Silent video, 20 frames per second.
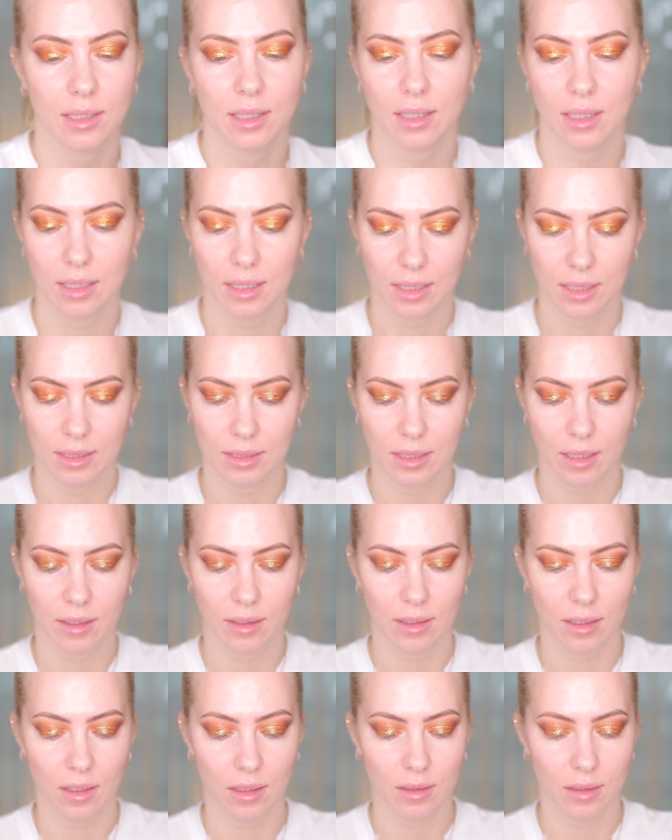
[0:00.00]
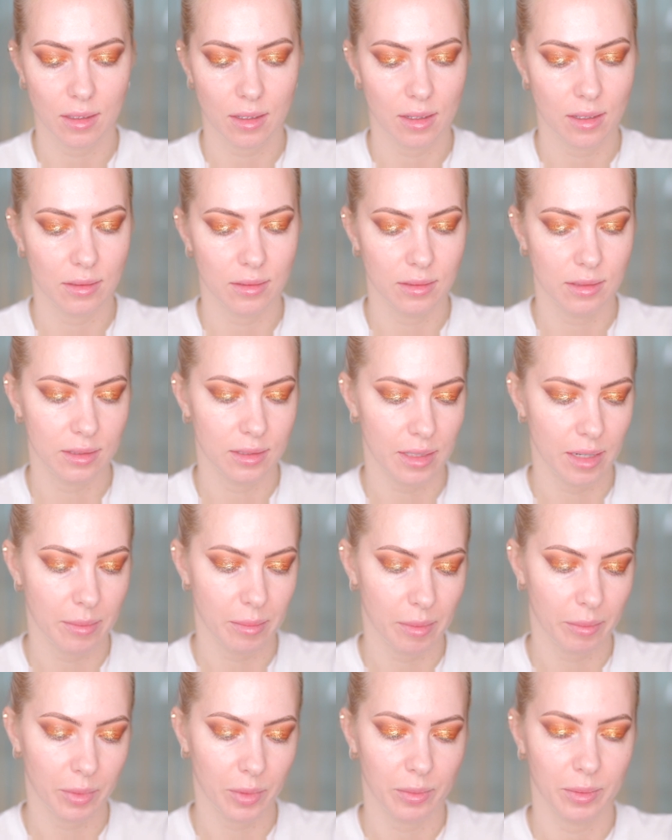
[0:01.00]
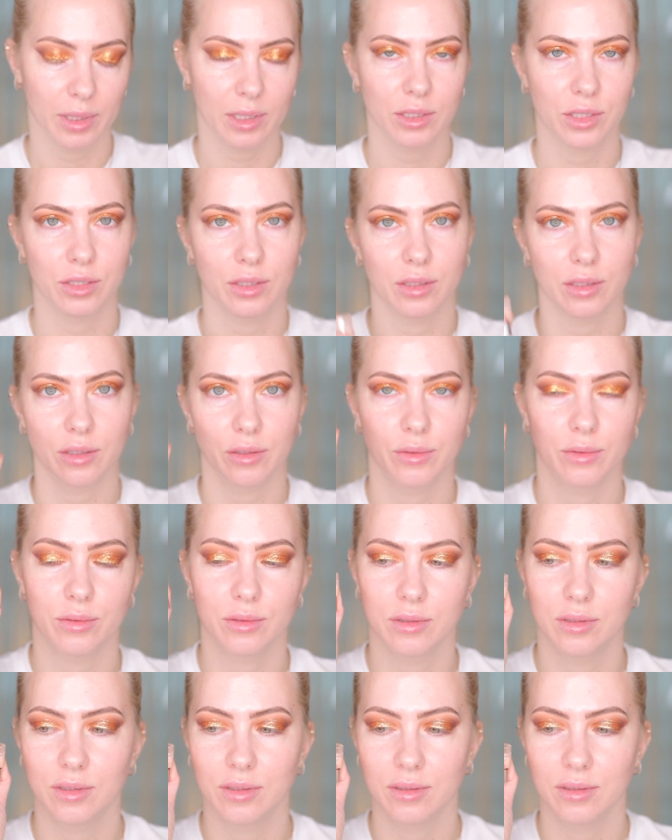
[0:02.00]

and I think that this time I'm going to use